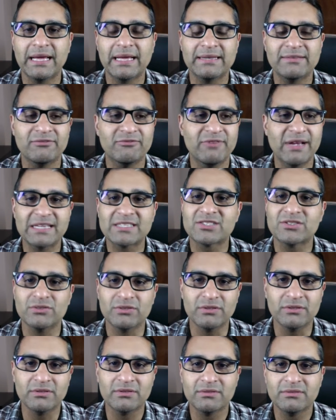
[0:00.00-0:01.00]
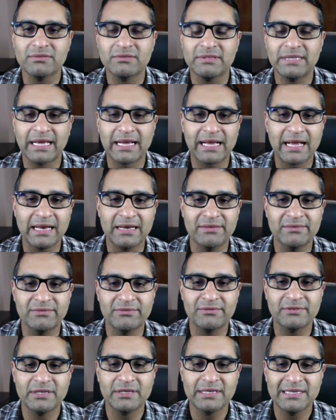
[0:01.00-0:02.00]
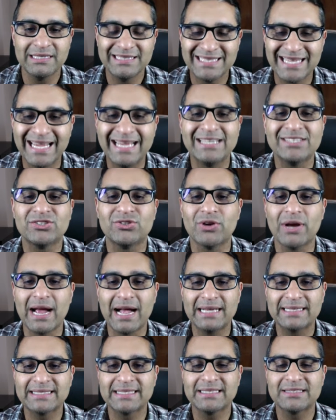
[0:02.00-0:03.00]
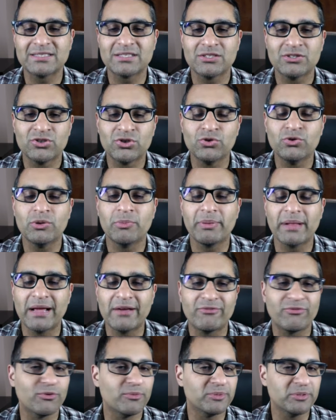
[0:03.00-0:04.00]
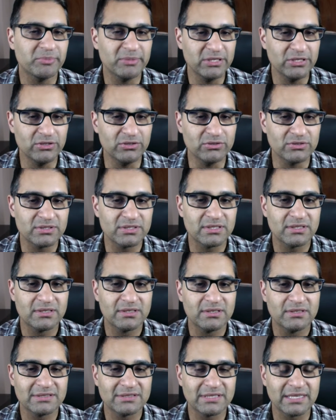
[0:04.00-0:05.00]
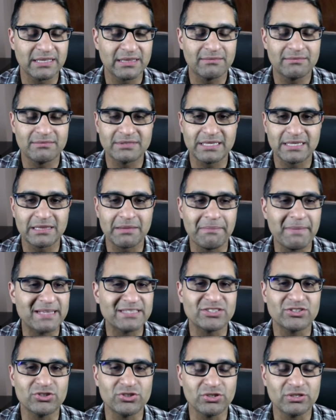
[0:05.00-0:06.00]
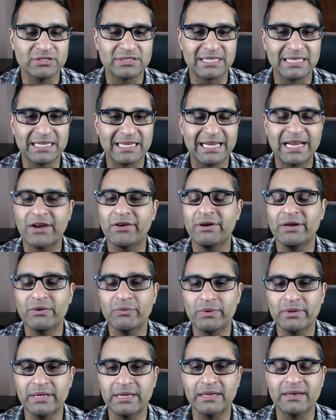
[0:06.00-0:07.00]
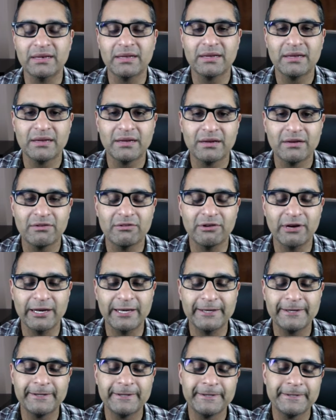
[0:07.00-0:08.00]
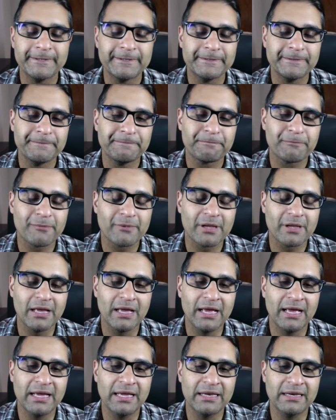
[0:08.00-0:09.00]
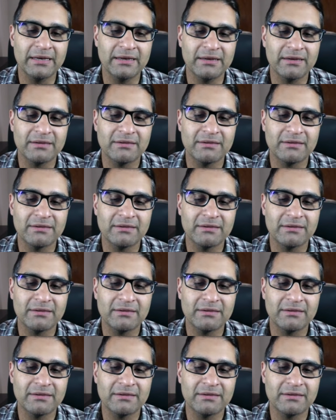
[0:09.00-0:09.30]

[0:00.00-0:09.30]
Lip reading: vessel that kind of takes your assets to the platform to be used. It's like the messenger. It's going to carry it with it, right? And